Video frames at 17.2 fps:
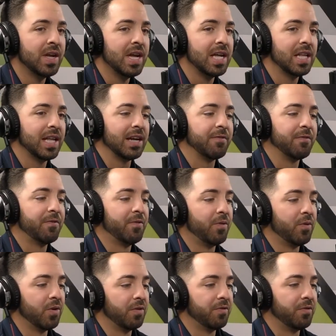like
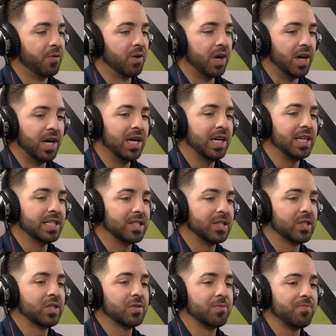for
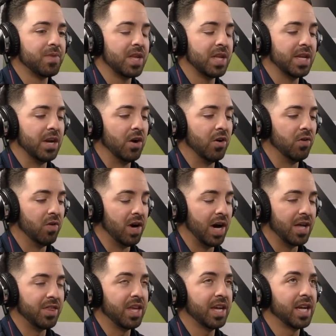us, you know,
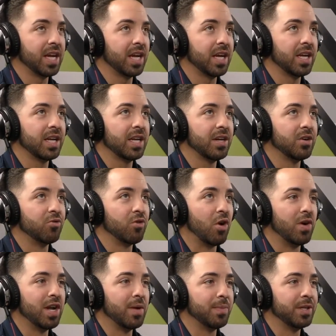I think
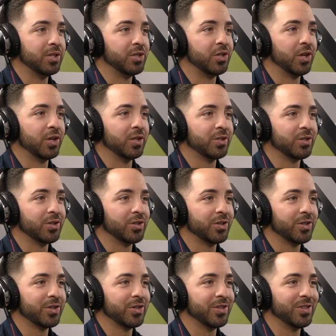growing up in church,
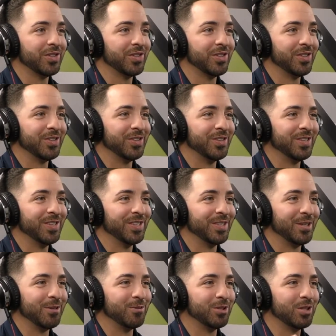
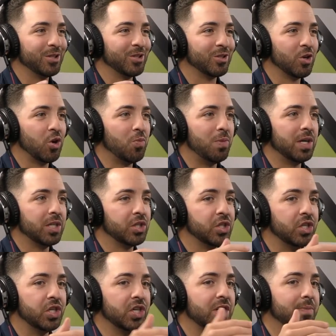there was just so much
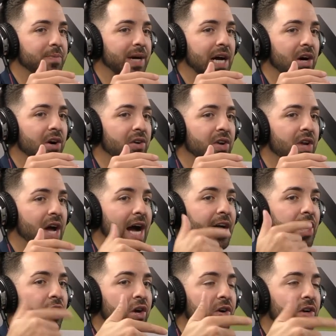good about.
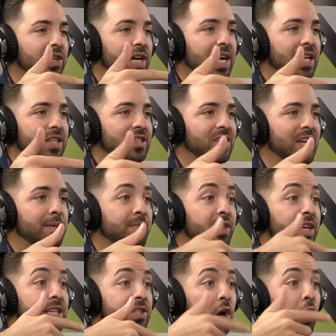I heard a lot of the same
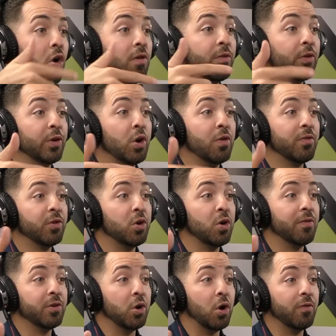things over and over and
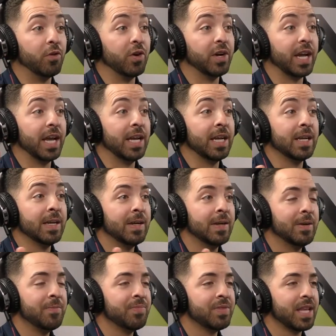over and over
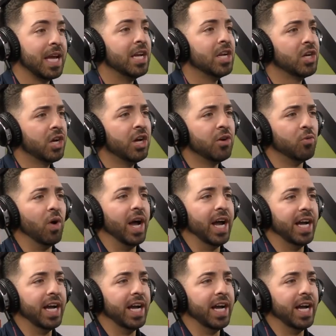again, in a good way.